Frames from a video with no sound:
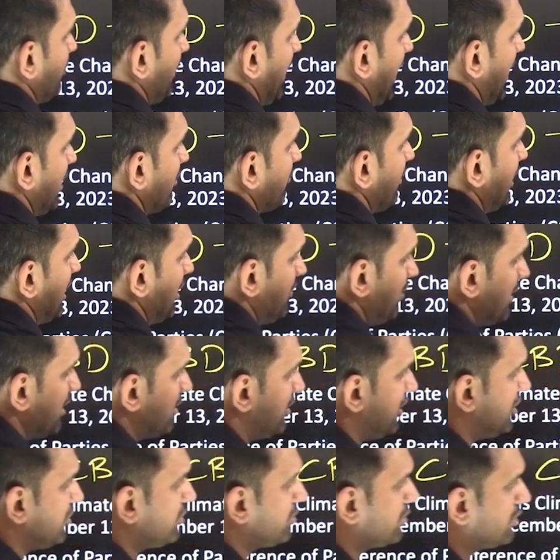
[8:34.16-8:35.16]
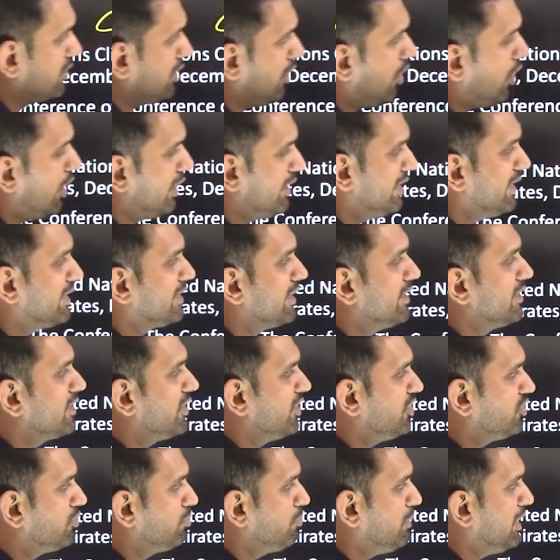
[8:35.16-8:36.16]
and whenever all the
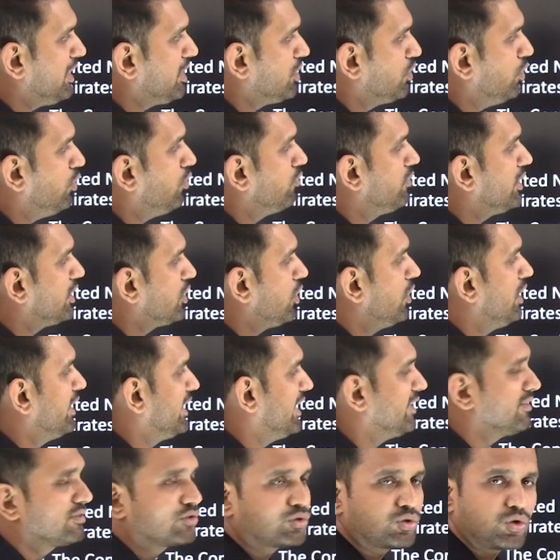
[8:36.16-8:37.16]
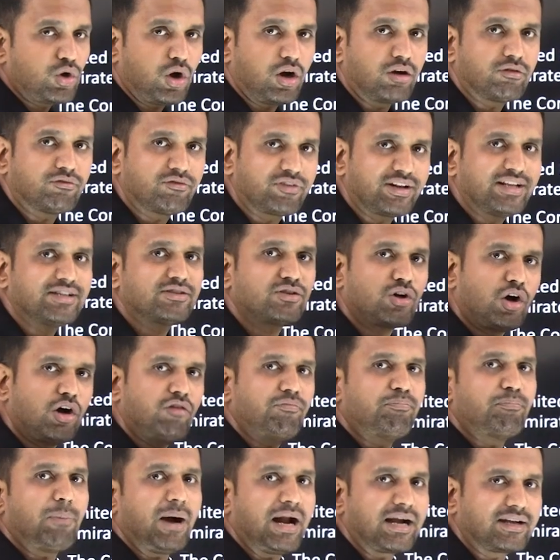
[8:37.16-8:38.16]
countries meet, no, we call it as Conference
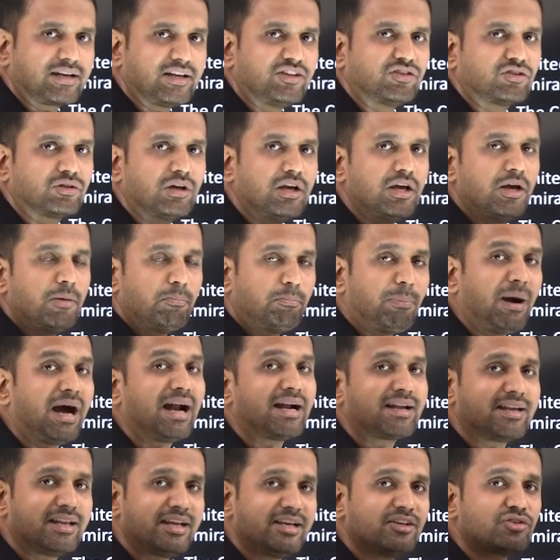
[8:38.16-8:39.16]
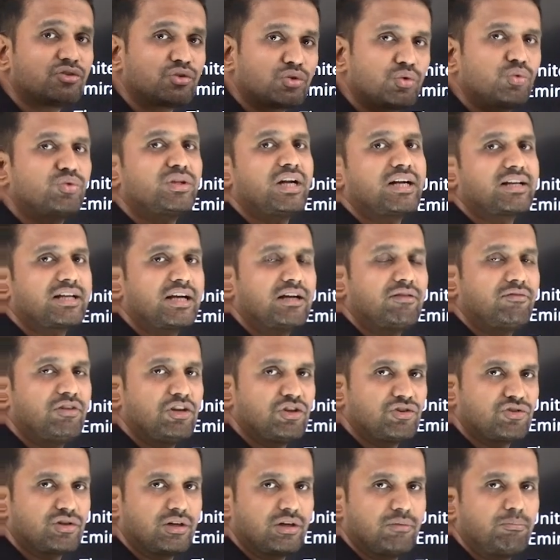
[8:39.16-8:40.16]
of Parties. Parties to that
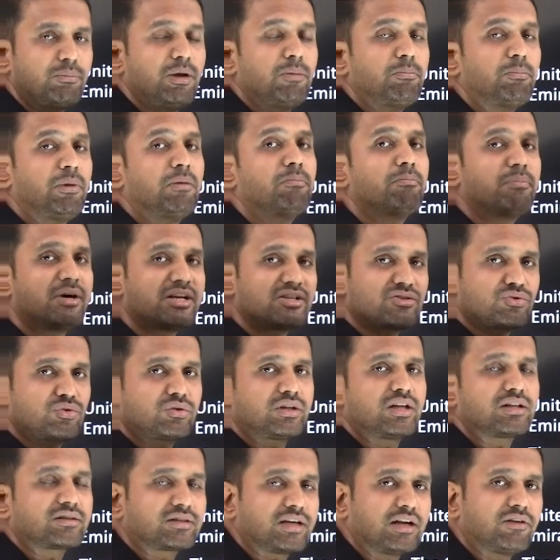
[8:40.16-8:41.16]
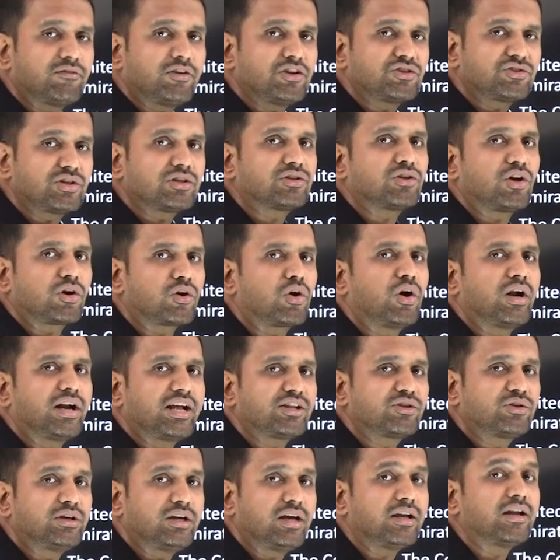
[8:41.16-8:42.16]
convention, members to that conventions are called
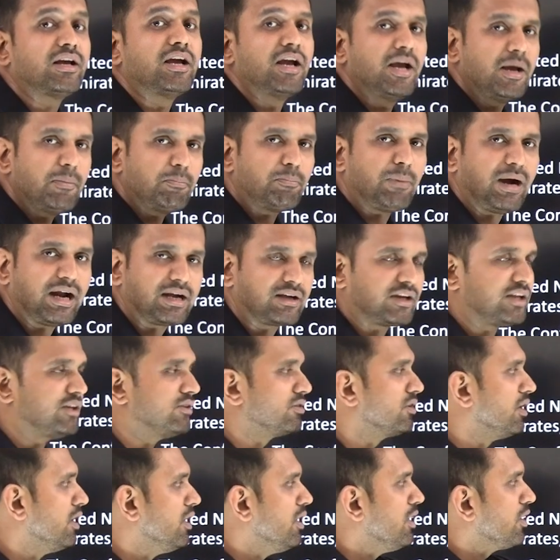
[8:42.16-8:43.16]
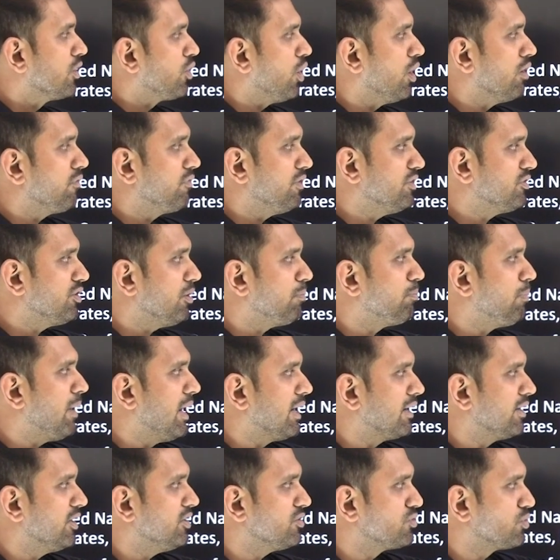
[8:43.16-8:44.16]
as here parties. Conference of
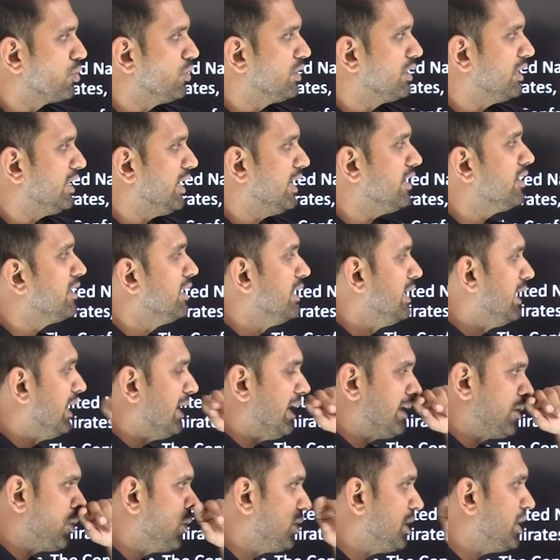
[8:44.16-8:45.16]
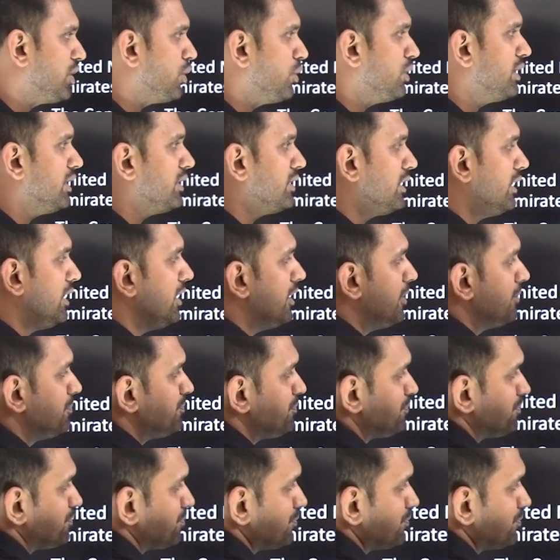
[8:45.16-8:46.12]
Parties 2023